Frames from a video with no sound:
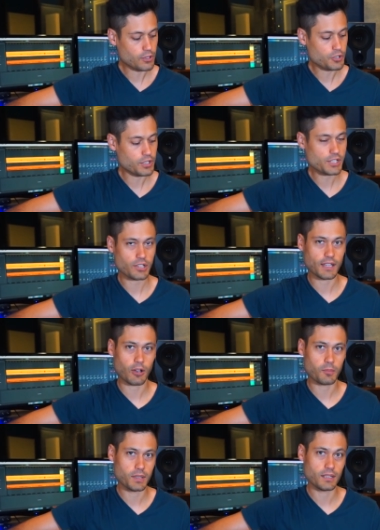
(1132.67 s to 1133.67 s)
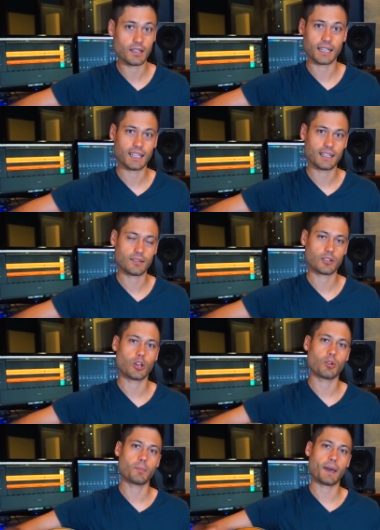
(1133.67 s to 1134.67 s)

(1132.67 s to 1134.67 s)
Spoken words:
traditionally that would be, again, going